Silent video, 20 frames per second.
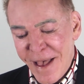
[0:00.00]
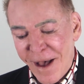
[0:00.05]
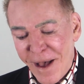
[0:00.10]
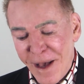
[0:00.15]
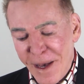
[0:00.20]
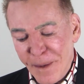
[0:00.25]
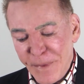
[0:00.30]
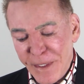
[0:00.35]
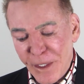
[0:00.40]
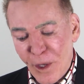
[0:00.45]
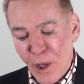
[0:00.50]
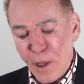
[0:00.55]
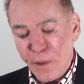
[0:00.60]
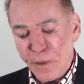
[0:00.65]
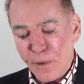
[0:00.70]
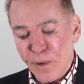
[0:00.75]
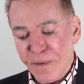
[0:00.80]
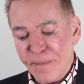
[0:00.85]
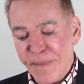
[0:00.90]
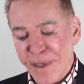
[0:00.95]
I'm the
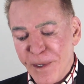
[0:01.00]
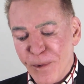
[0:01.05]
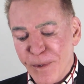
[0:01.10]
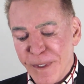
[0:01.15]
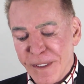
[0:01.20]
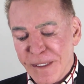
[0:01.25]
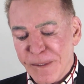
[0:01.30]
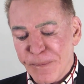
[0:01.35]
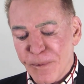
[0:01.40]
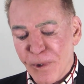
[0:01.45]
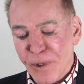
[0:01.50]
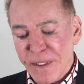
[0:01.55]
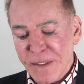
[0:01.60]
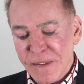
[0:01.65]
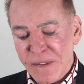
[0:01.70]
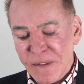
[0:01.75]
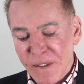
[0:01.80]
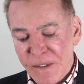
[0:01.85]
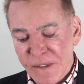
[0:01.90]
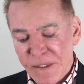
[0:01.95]
author of my own
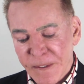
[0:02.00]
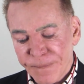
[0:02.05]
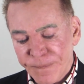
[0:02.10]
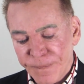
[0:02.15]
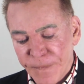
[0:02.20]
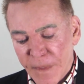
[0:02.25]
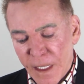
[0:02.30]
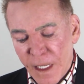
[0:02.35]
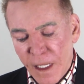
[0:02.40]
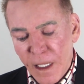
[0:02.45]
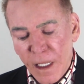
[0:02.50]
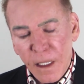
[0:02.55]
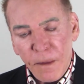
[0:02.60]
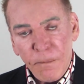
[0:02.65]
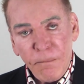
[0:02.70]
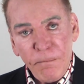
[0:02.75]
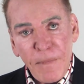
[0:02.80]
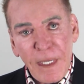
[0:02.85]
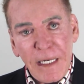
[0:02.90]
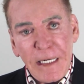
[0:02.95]
experiences.
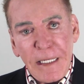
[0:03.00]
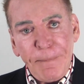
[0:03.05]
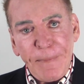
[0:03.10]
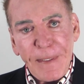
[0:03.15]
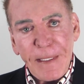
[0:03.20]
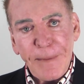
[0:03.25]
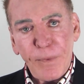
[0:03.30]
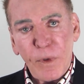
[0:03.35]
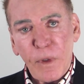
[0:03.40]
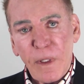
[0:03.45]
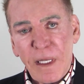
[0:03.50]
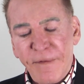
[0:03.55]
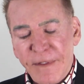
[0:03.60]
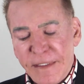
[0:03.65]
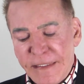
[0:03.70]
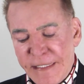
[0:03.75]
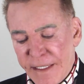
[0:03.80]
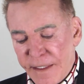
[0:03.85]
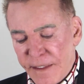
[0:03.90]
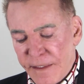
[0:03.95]
Many people have a
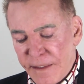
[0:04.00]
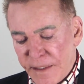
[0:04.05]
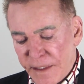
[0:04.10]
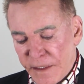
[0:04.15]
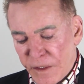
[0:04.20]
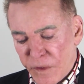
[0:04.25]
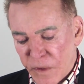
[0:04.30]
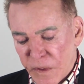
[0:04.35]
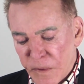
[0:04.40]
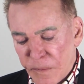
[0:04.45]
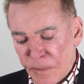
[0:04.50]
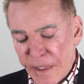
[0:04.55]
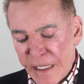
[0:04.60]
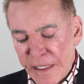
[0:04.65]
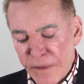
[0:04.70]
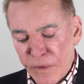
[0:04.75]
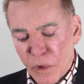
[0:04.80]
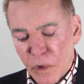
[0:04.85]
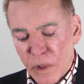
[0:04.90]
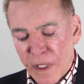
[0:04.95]
tendency to
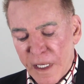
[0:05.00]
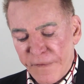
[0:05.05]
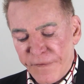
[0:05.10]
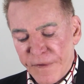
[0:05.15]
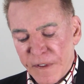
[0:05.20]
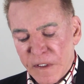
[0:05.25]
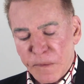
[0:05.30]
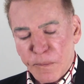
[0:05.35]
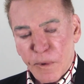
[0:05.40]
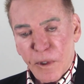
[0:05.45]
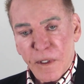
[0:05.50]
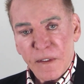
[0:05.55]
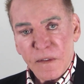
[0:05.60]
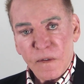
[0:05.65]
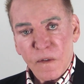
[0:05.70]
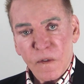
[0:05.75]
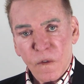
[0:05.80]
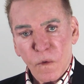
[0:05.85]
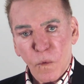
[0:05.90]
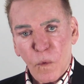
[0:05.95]
explain their life
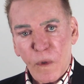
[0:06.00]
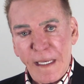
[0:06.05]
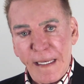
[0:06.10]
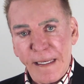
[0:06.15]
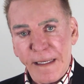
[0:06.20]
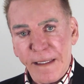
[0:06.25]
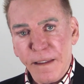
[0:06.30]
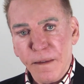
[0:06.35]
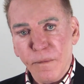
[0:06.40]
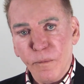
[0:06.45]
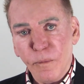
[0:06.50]
experiences away,